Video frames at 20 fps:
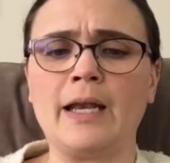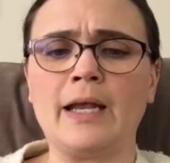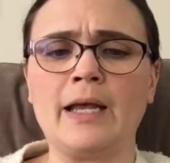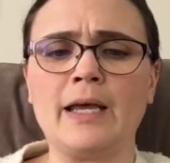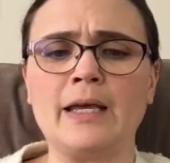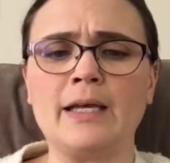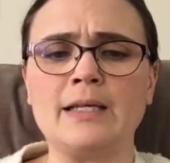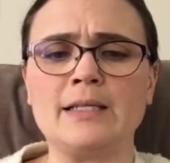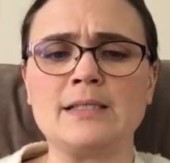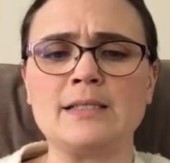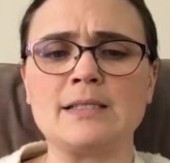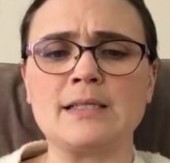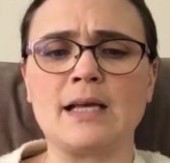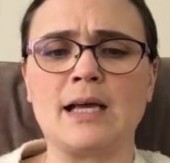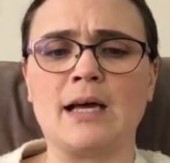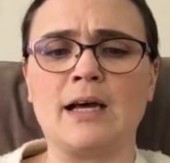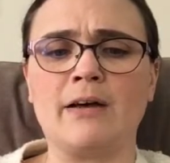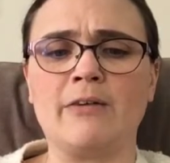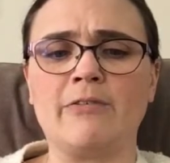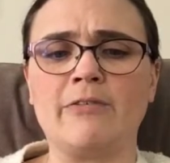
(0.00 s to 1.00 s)
is
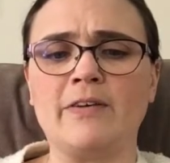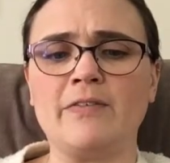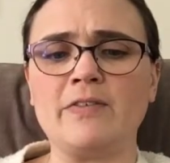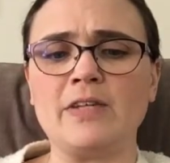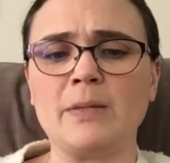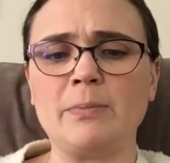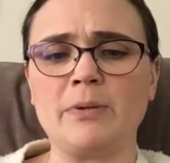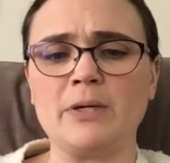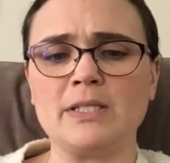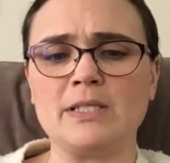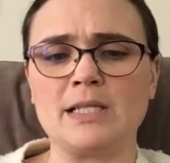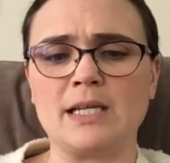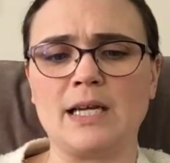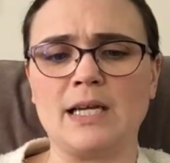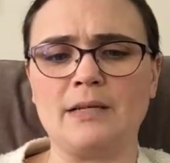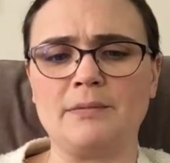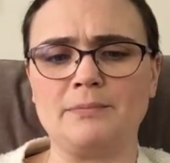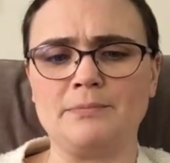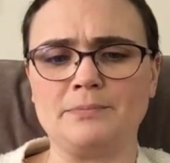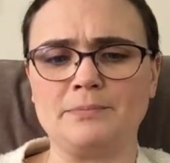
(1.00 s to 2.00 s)
50%